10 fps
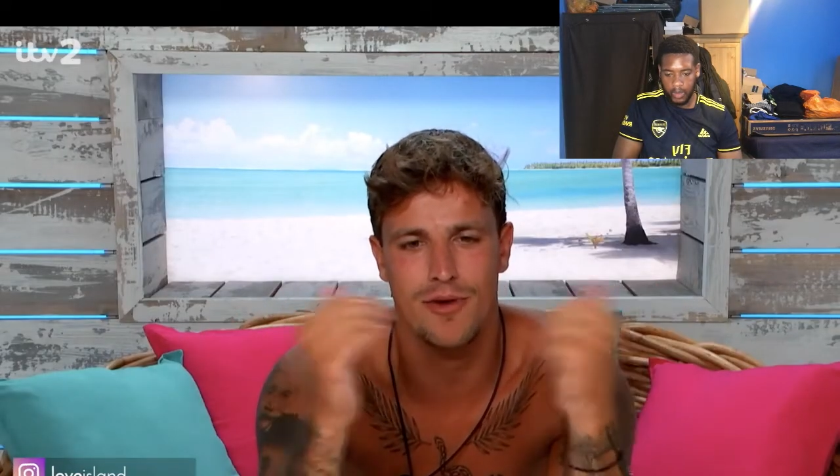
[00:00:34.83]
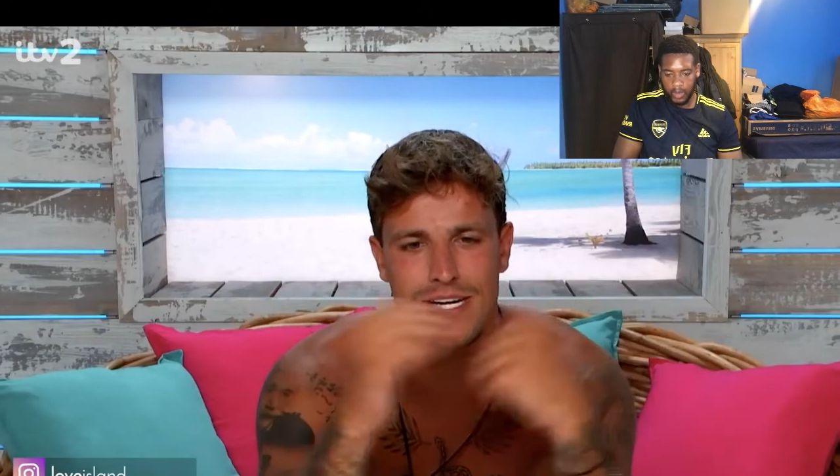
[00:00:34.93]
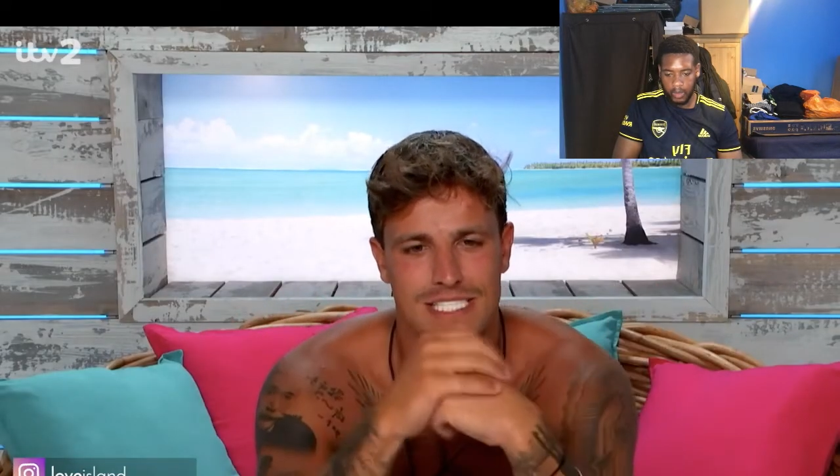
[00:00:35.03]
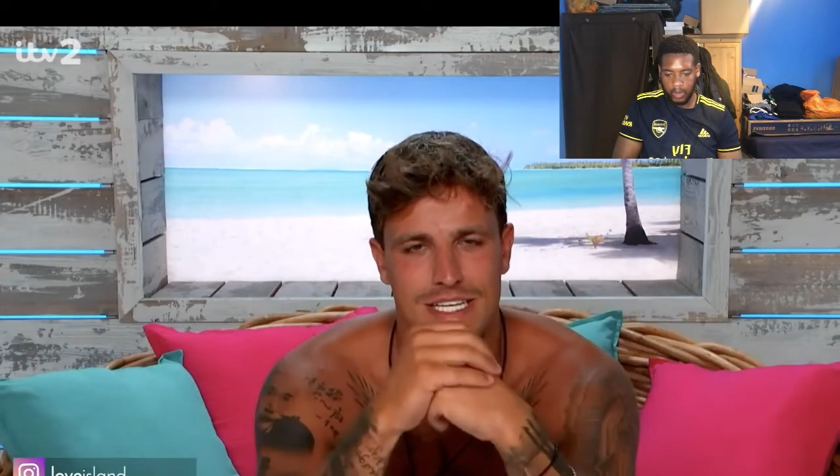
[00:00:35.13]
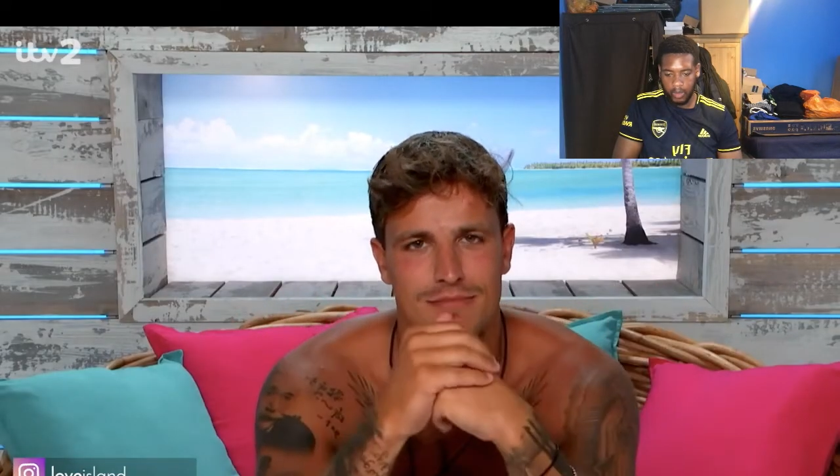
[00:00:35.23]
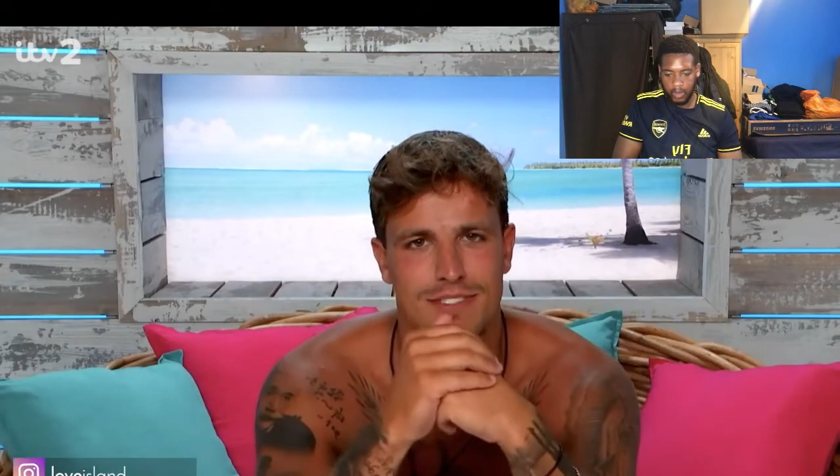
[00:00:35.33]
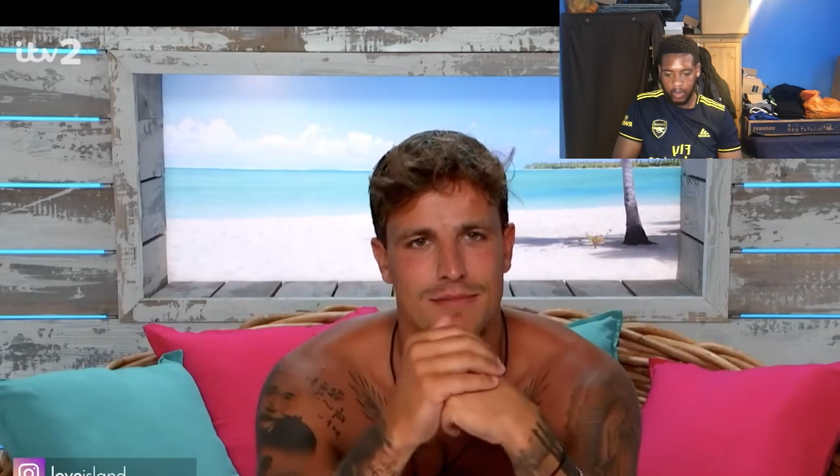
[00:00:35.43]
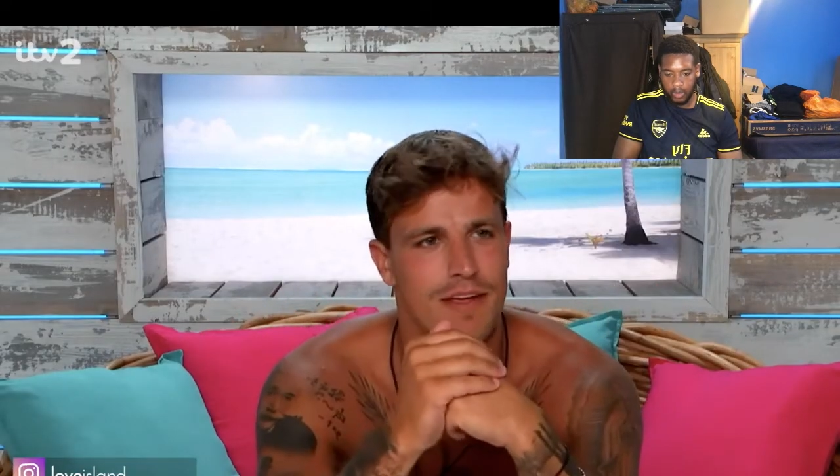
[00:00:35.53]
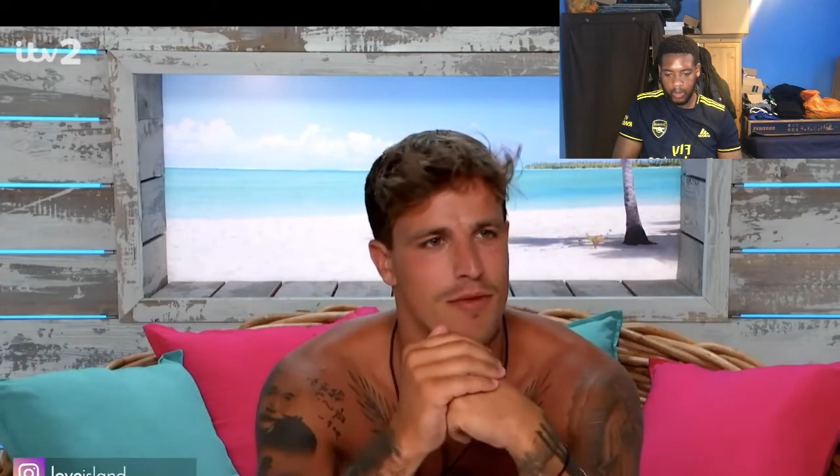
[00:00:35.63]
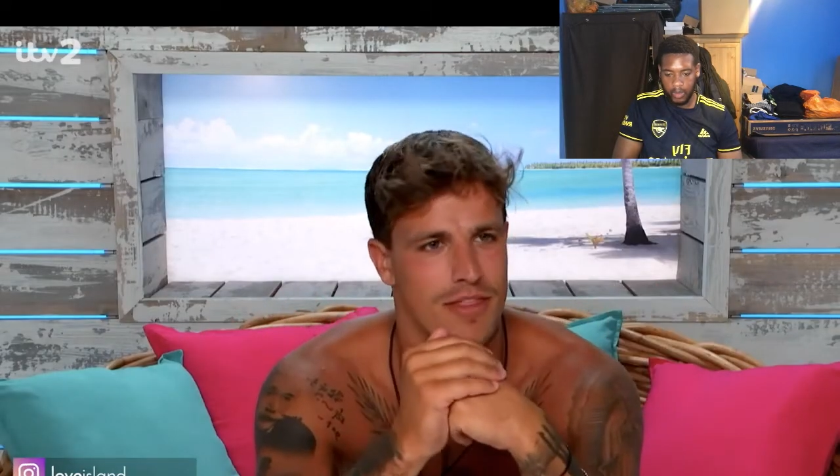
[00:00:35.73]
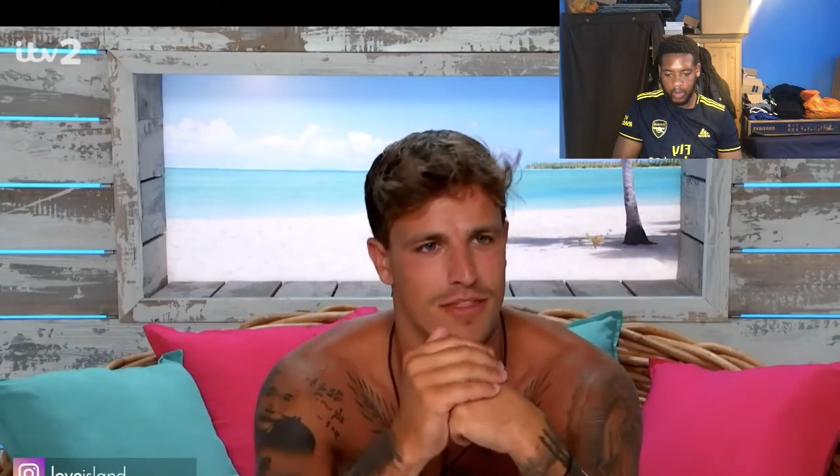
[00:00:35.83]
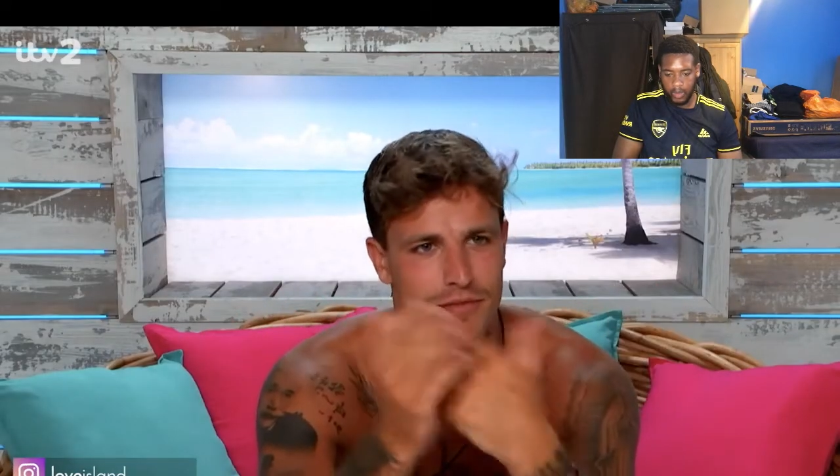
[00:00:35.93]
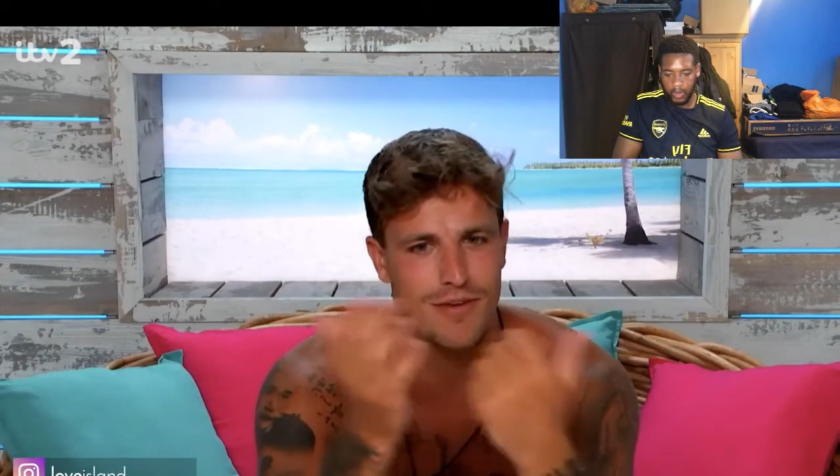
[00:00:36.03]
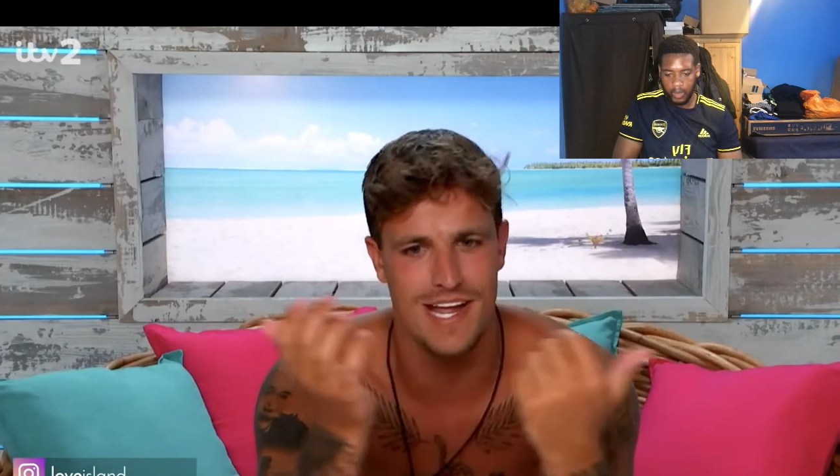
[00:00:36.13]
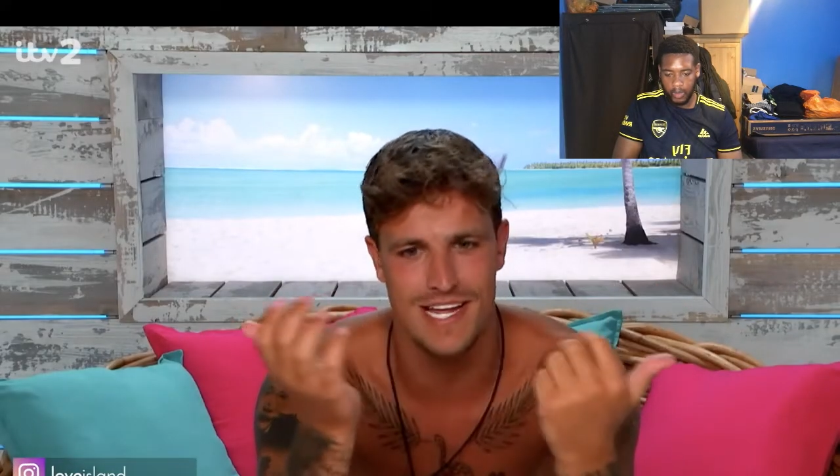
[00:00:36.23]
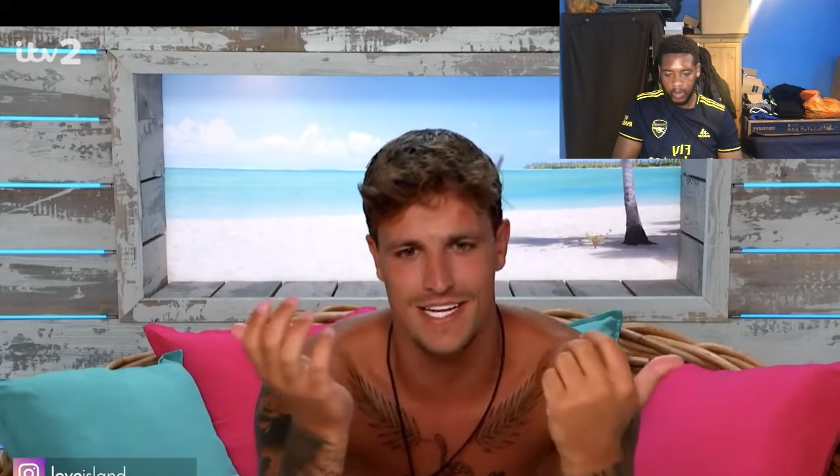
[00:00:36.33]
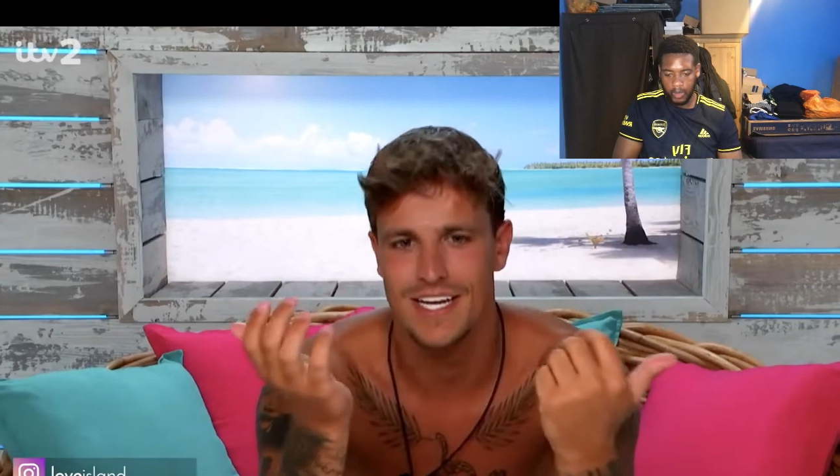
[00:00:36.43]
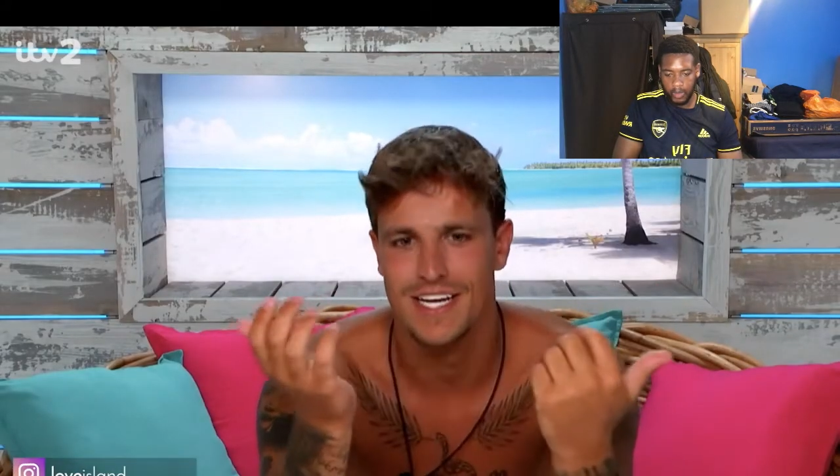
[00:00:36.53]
Why did she come to me with the ring?